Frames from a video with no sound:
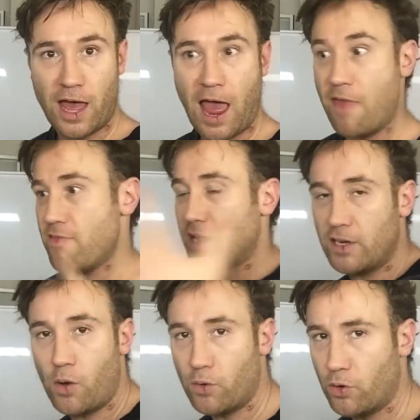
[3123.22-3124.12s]
that and then
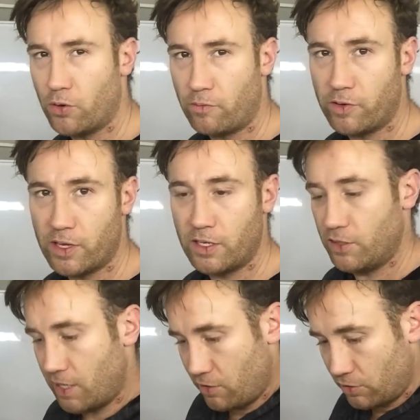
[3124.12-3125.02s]
go and order everything. You
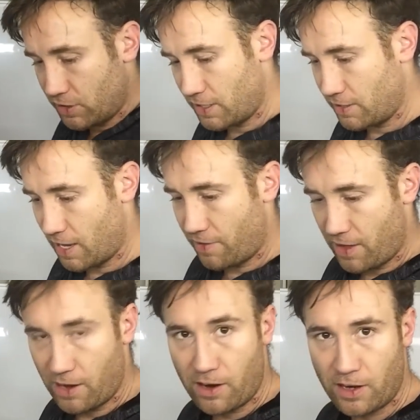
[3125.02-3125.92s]
need it all sitting down
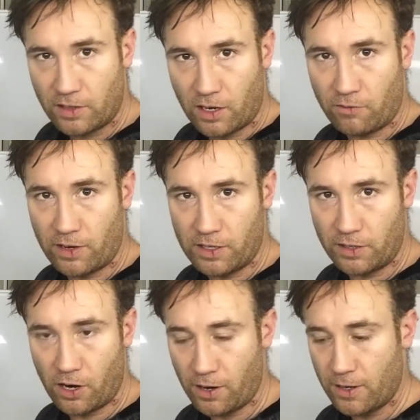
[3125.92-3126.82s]
there and kind of ready to
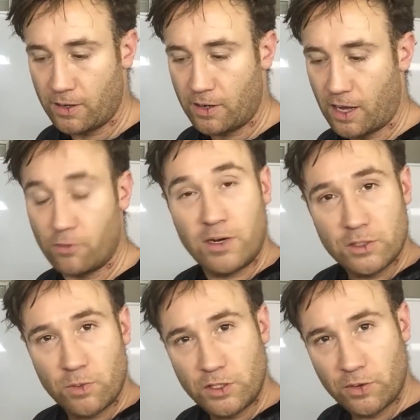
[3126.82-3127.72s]
go. And the
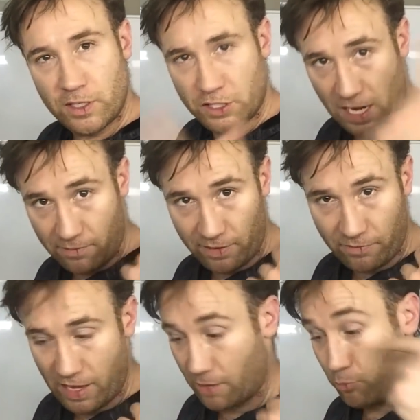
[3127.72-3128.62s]
reason we're doing the shaving of
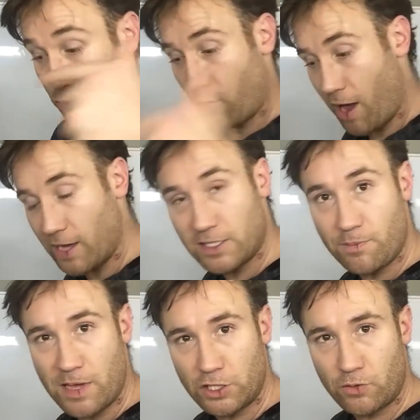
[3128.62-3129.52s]
the head prior to
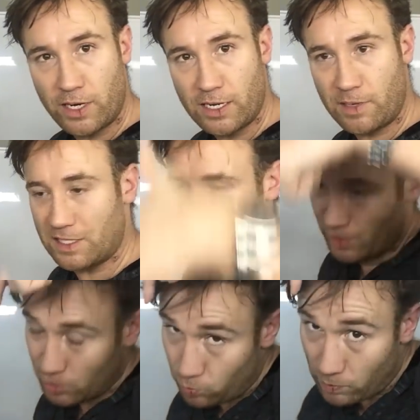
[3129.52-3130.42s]
measuring it is
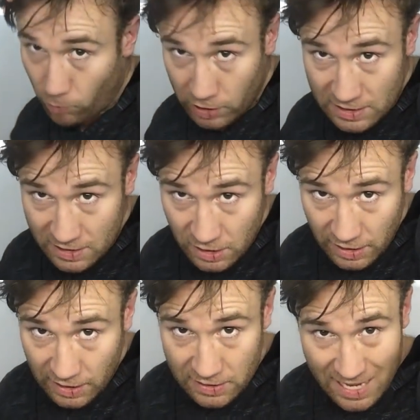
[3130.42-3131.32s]
because we want to
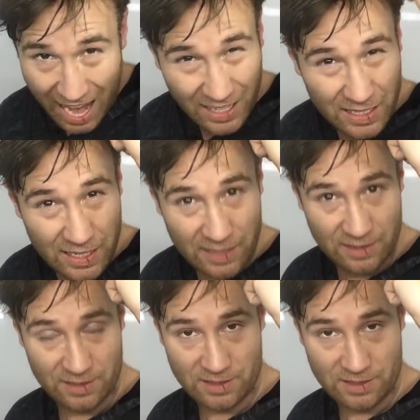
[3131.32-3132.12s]
see exactly